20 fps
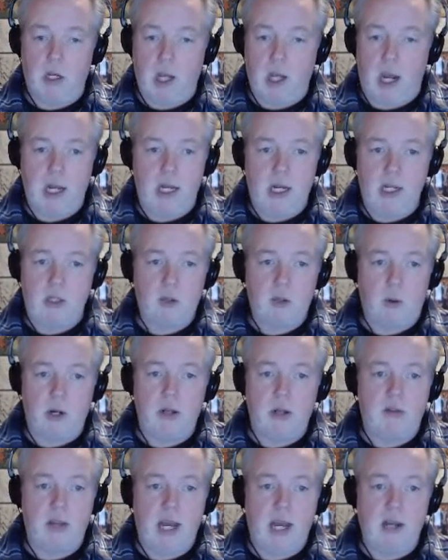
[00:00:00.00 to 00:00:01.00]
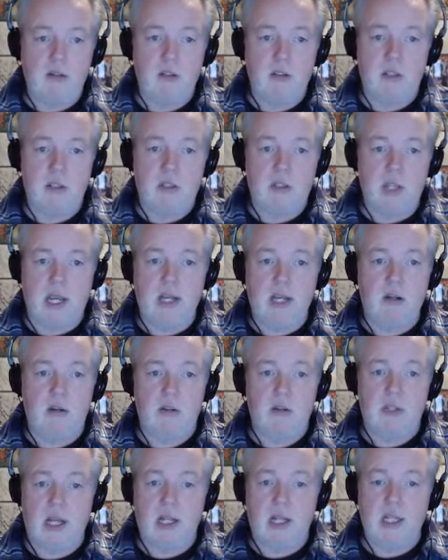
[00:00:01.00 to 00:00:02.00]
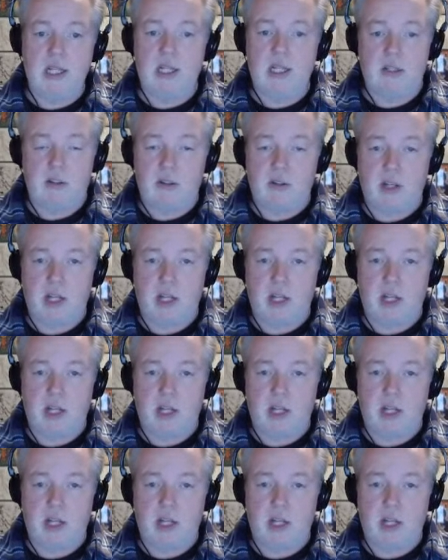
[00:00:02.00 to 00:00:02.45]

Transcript: I need 20,000 sales at least.